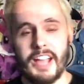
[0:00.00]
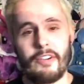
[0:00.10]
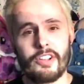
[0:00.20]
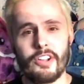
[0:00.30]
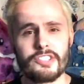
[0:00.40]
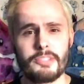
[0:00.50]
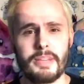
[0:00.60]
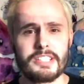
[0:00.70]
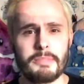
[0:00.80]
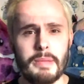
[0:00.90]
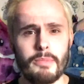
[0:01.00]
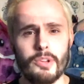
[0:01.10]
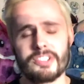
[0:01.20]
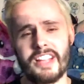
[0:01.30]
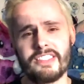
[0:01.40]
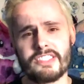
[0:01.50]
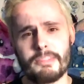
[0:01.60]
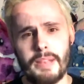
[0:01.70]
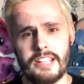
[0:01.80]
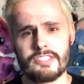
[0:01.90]
Carracosta makes a bit more sense
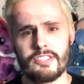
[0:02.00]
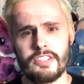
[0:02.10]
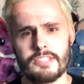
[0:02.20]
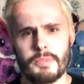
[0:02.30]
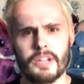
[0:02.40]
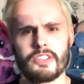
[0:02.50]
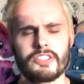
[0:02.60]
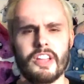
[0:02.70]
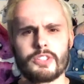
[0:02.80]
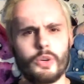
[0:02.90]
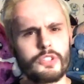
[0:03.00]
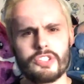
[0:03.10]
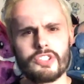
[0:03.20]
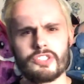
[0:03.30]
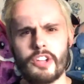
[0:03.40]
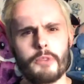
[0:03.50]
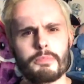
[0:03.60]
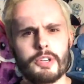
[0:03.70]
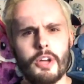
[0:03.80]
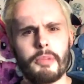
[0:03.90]
than Blastoise because tortoises don't
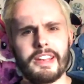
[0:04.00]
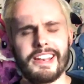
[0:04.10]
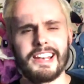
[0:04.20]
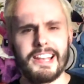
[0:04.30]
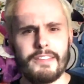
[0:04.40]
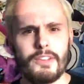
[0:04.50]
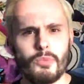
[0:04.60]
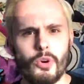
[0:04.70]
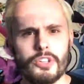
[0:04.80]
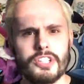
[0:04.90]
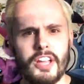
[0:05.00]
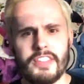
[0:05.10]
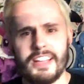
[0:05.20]
predominantly live in water.